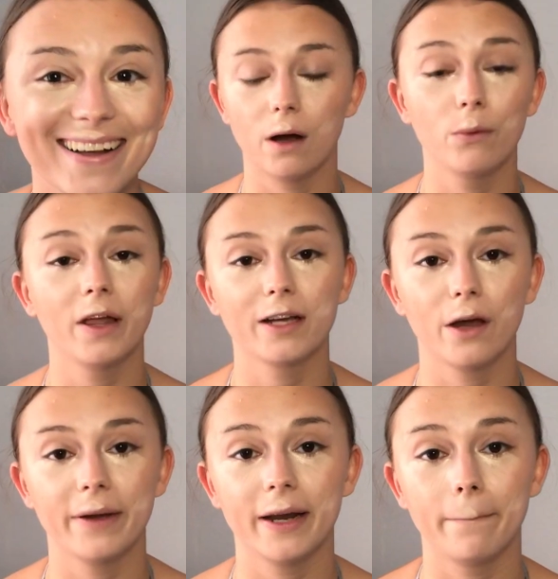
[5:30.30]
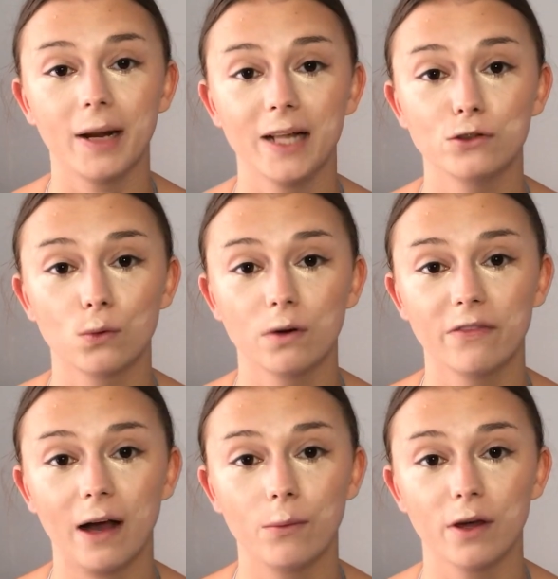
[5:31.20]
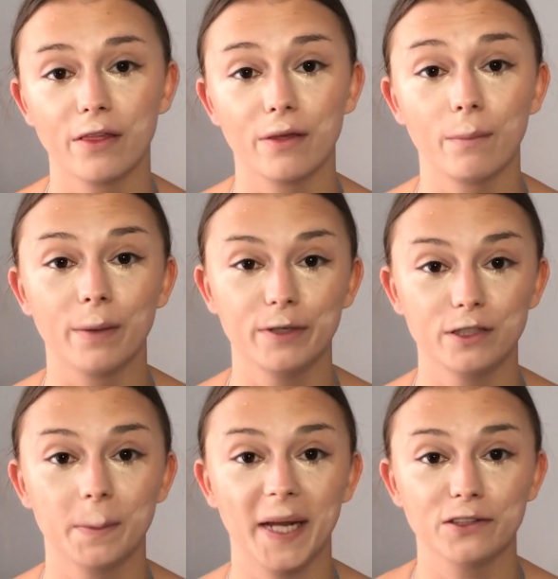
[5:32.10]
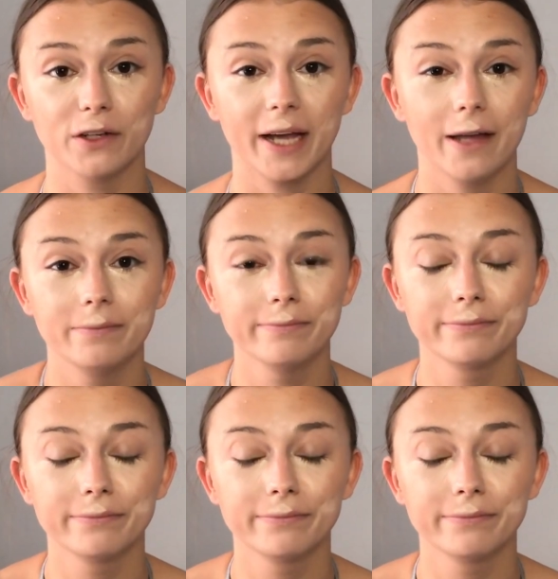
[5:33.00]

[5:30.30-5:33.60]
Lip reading: I will then go in and blend all of that with my beauty blender again.